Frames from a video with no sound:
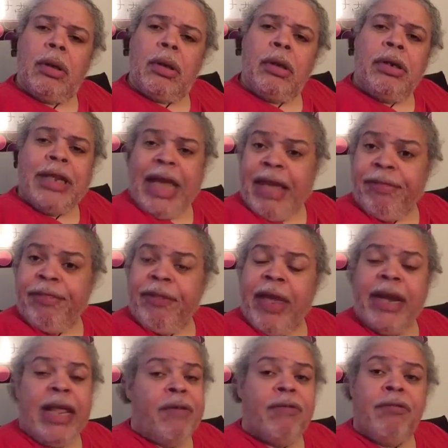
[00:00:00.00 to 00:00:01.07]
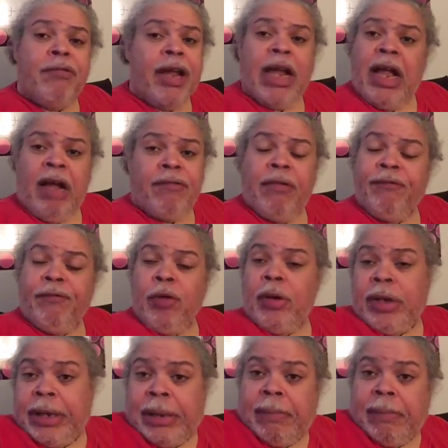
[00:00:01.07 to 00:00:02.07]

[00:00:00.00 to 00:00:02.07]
death and even recover fully.